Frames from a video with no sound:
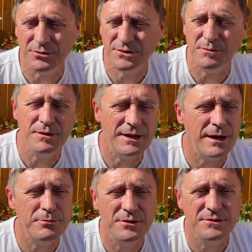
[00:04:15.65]
something
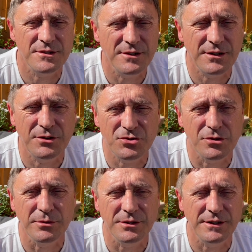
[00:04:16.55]
happens and they're in
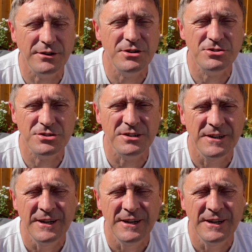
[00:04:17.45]
trouble and they're injured,